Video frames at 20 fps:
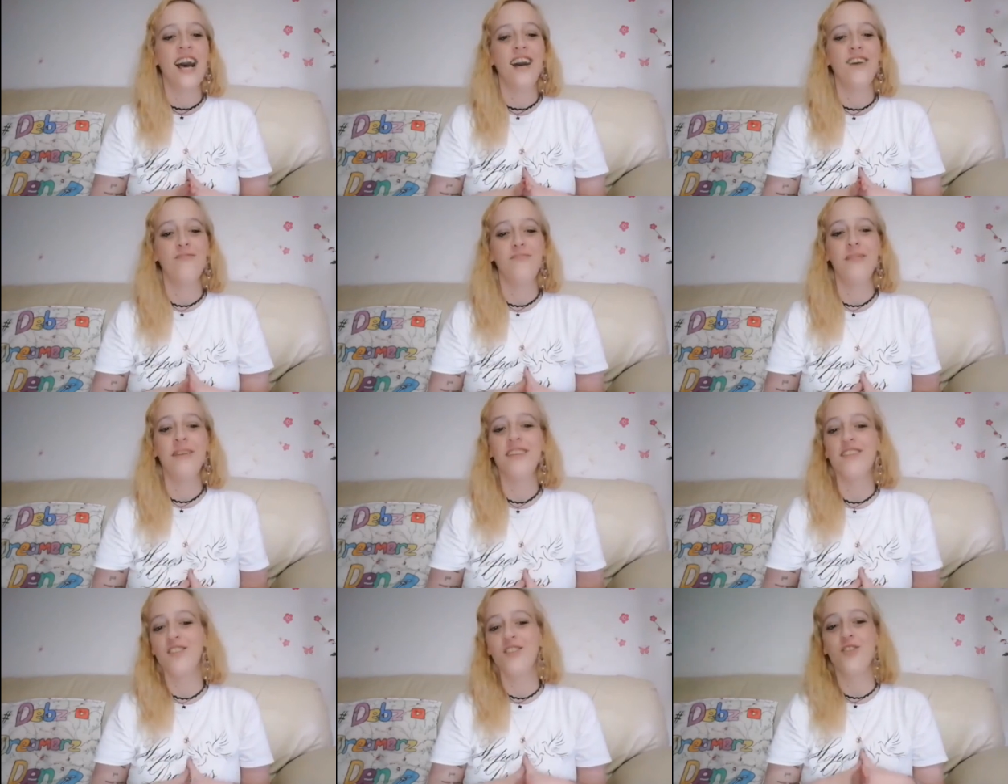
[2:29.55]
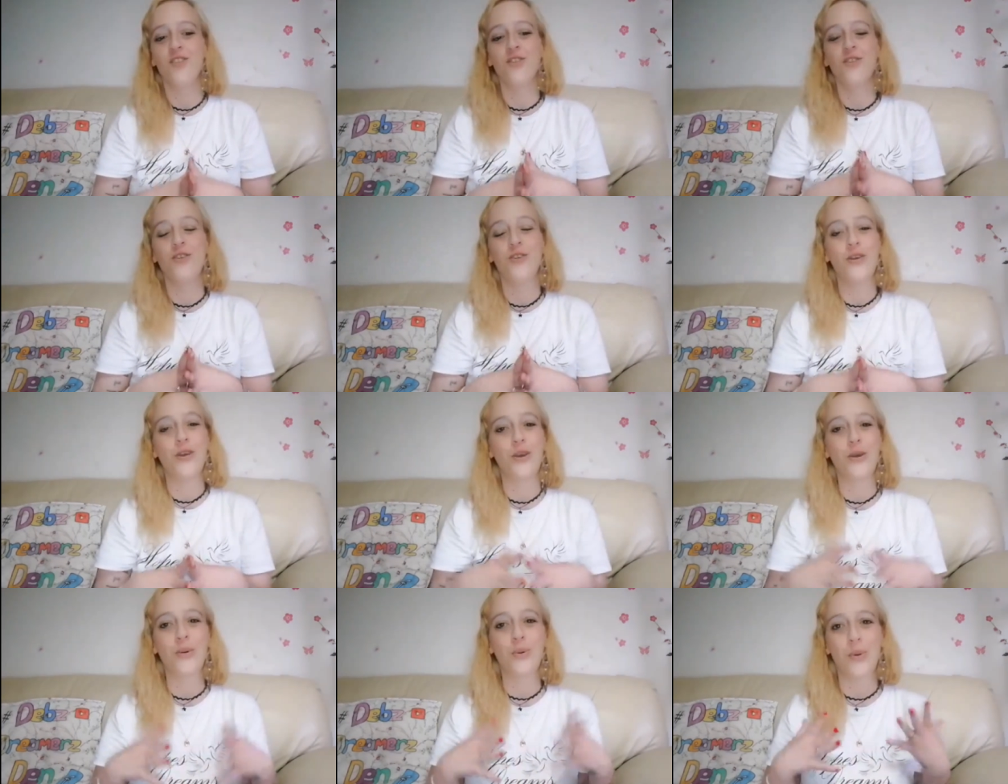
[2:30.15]
have been through
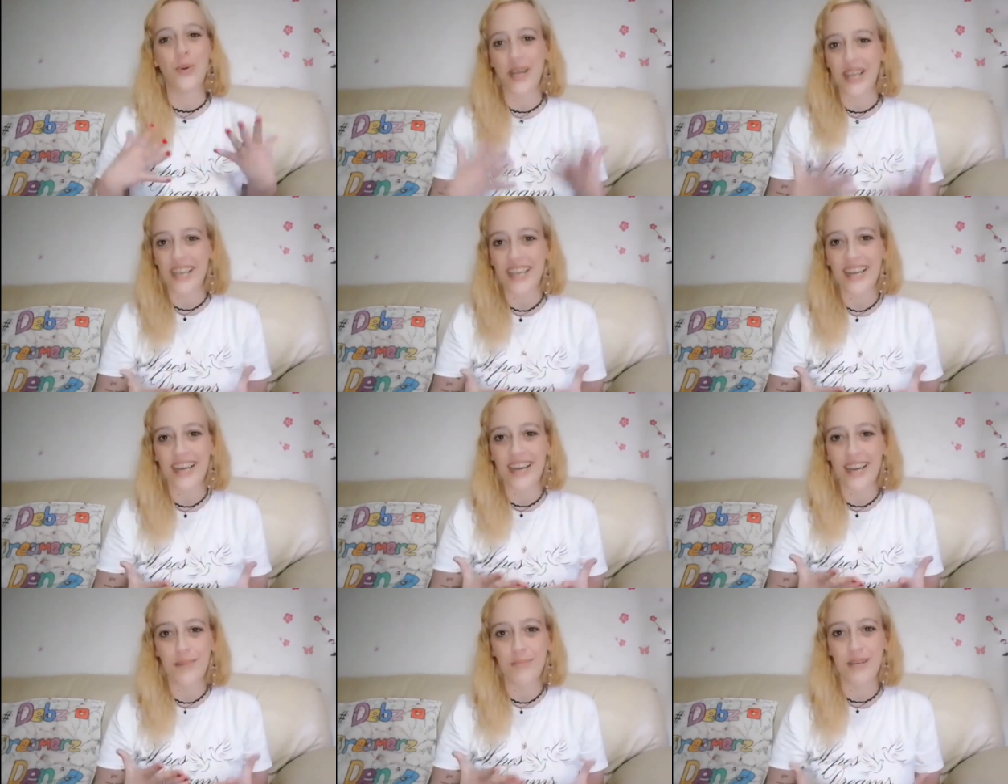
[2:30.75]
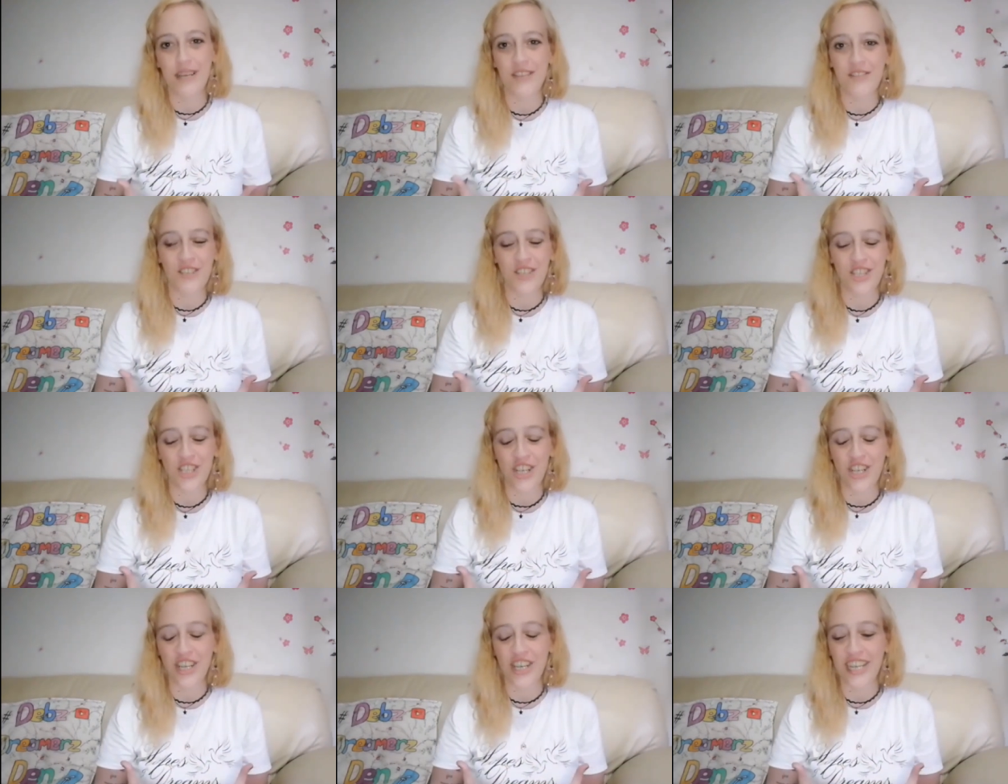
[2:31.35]
quite a bit of a
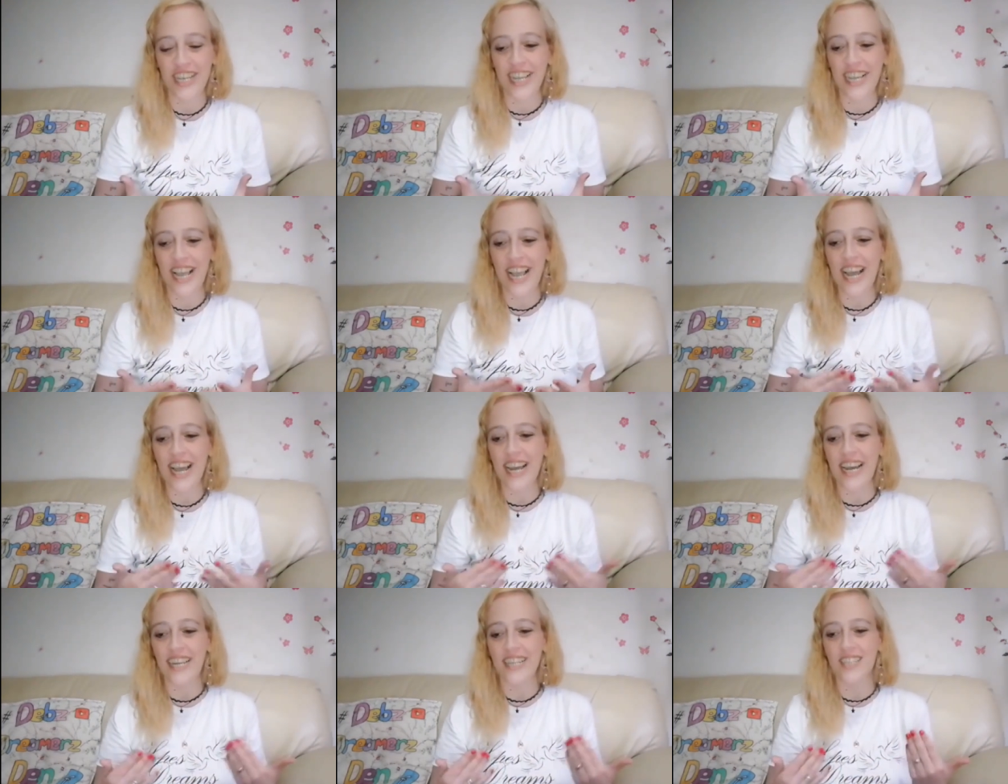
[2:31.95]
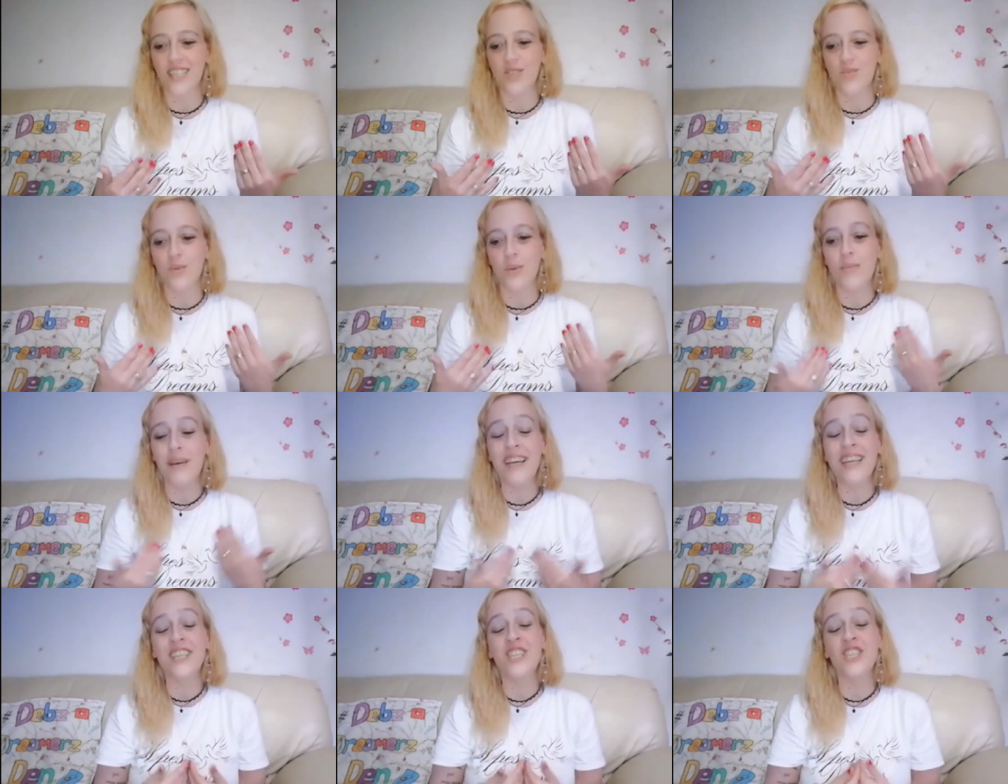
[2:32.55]
journey and we
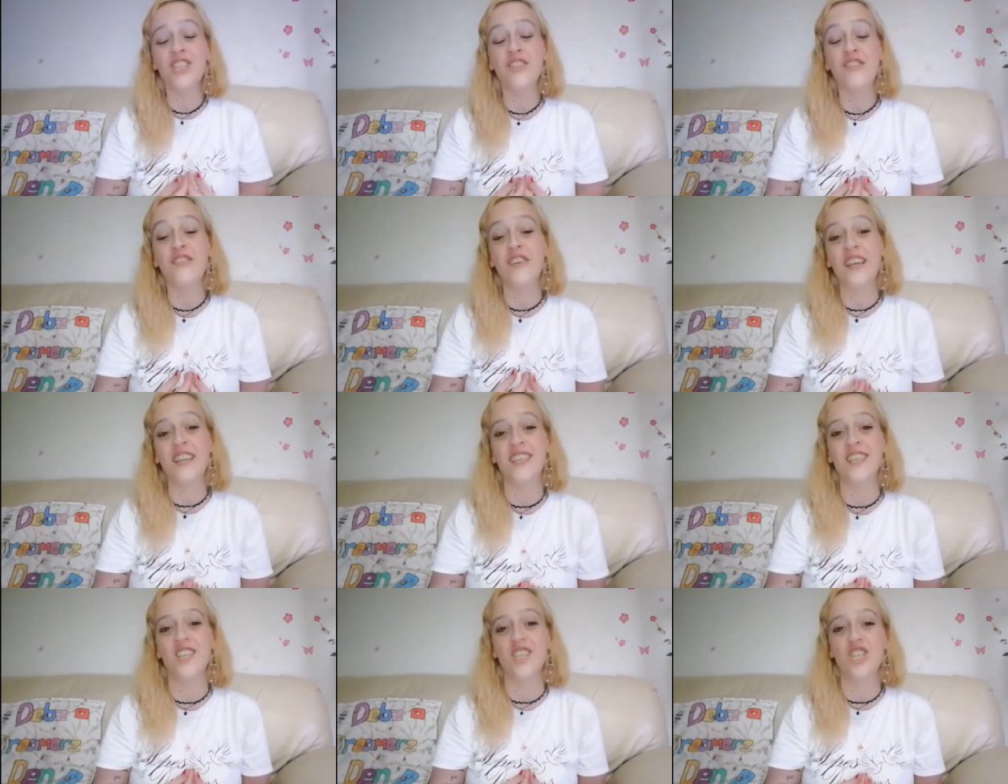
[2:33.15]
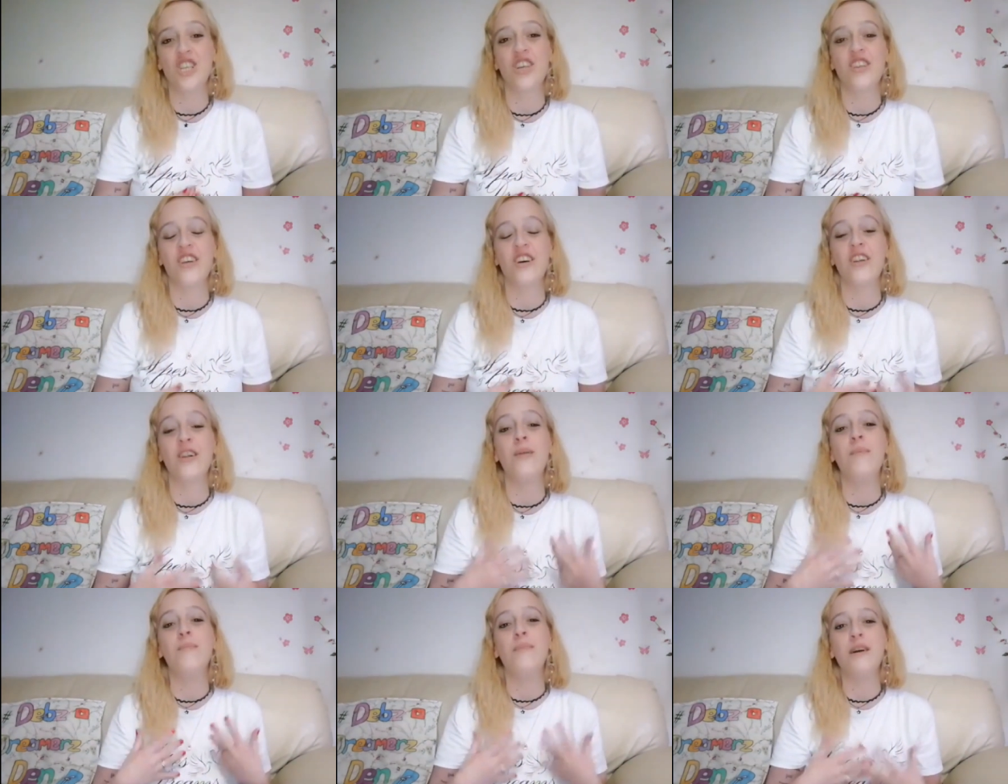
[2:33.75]
managed to find each other
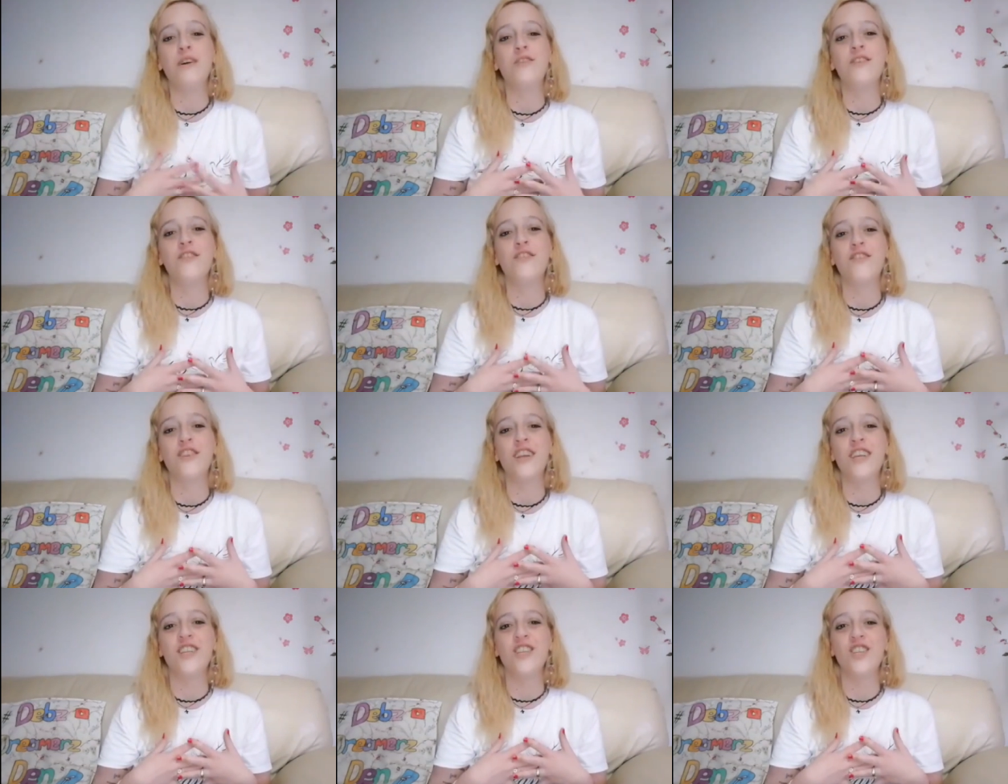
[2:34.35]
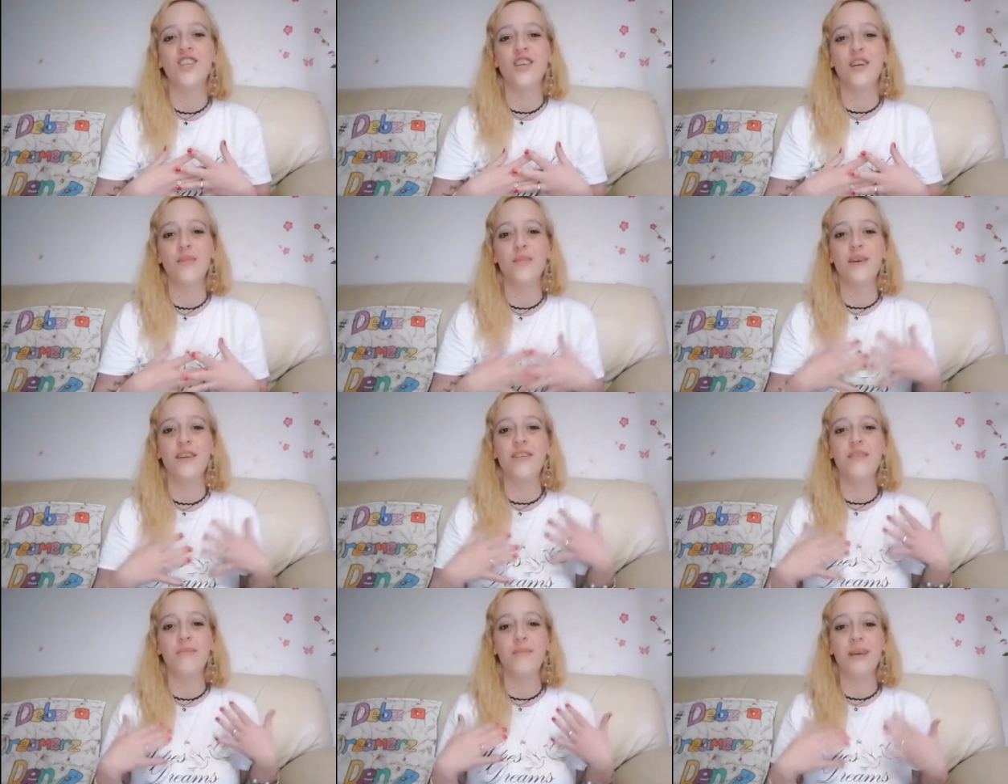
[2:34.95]
and build a friendship
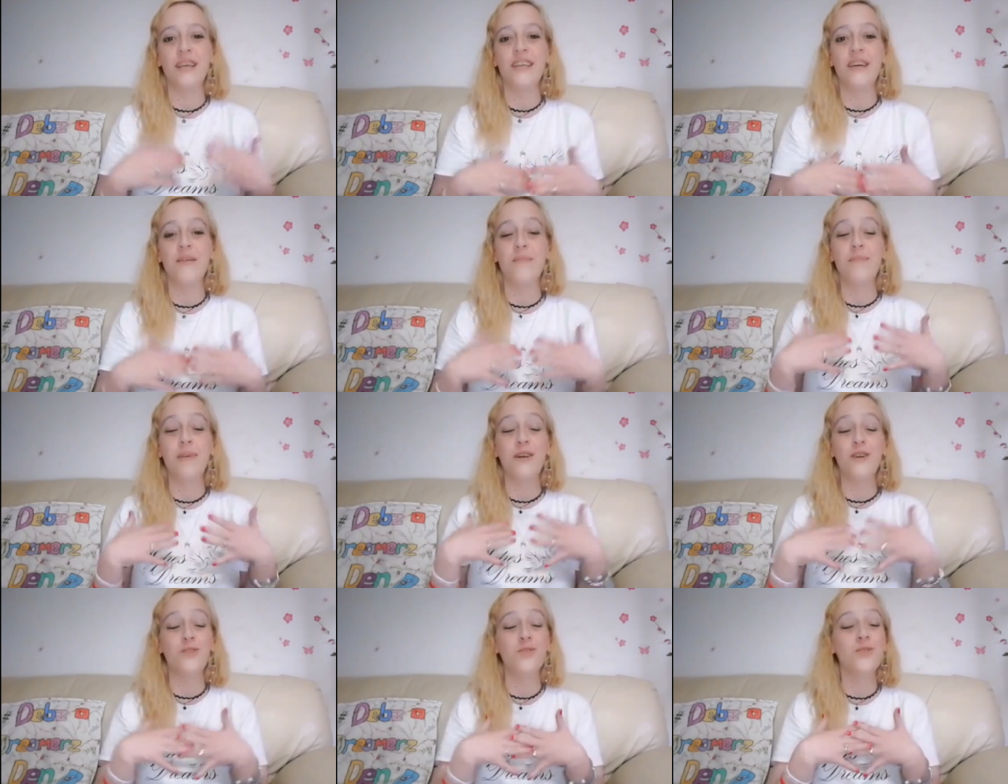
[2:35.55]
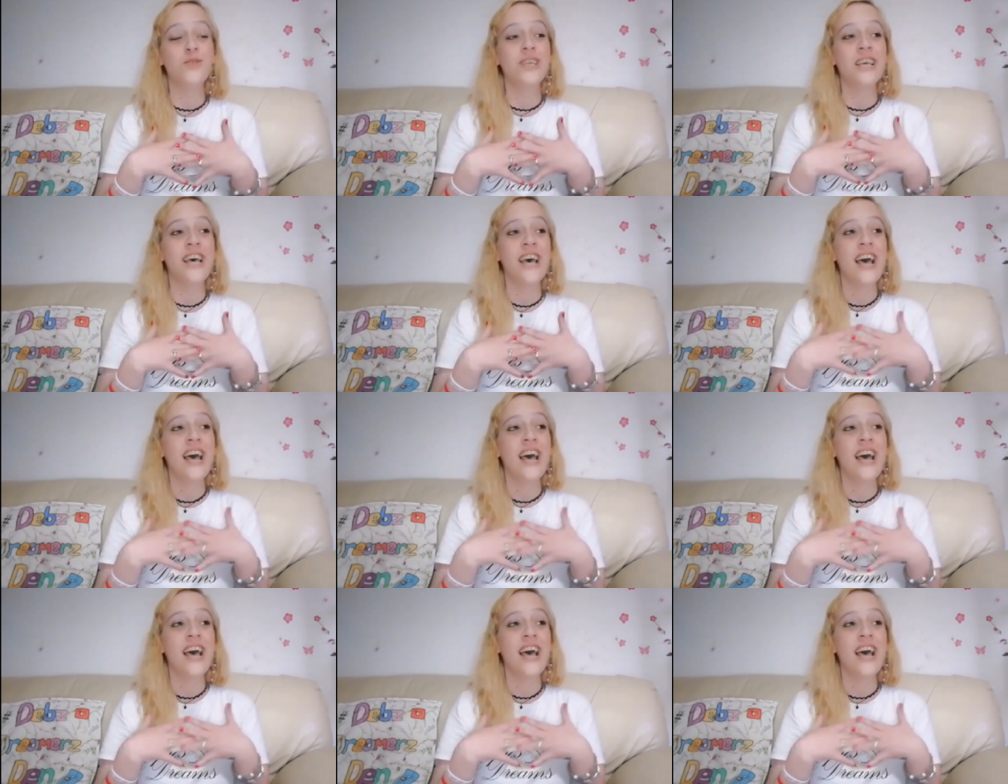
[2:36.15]
and build